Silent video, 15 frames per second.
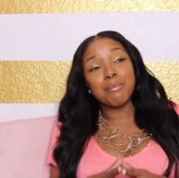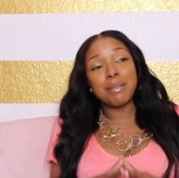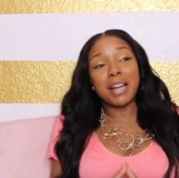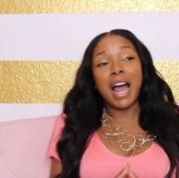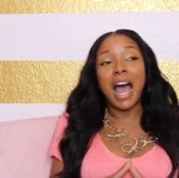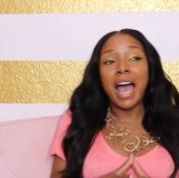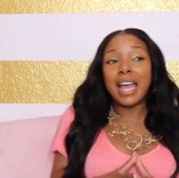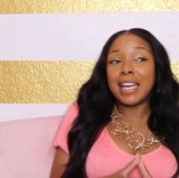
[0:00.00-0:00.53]
but
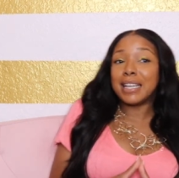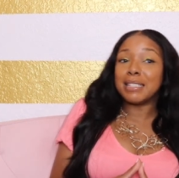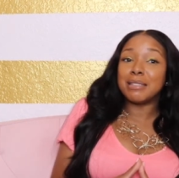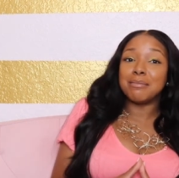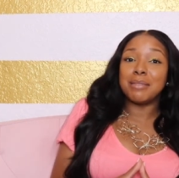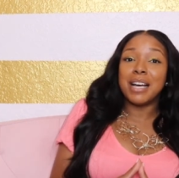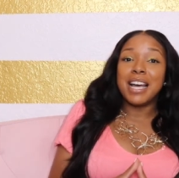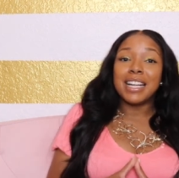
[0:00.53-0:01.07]
I
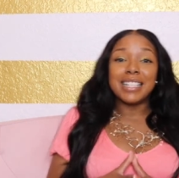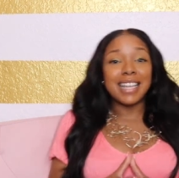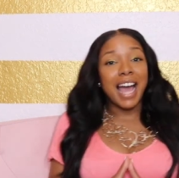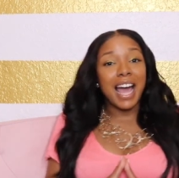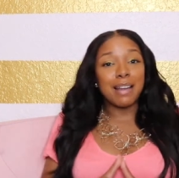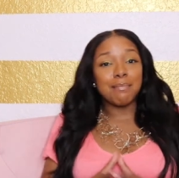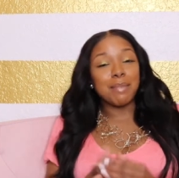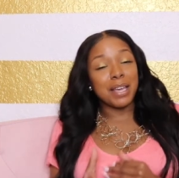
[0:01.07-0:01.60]
am
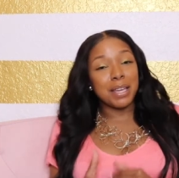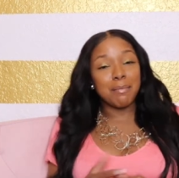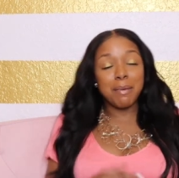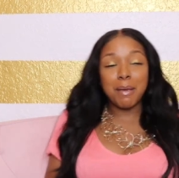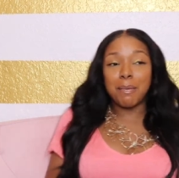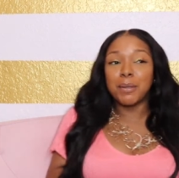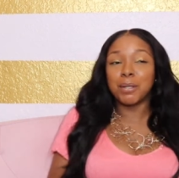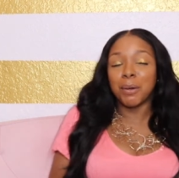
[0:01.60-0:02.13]
not being
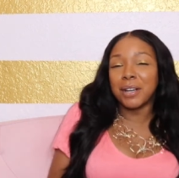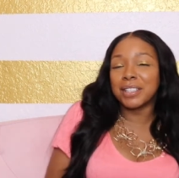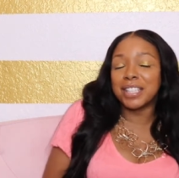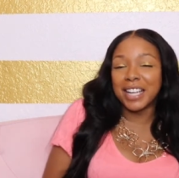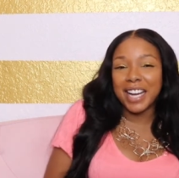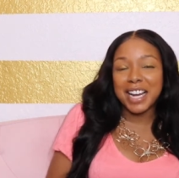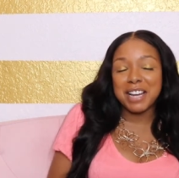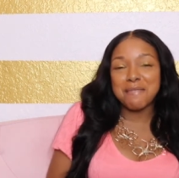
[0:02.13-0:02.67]
people's
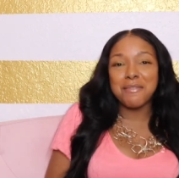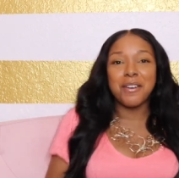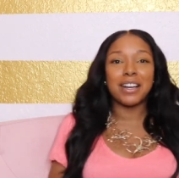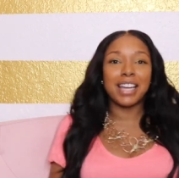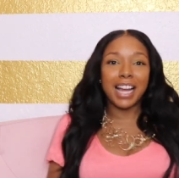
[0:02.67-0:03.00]
realtor anymore.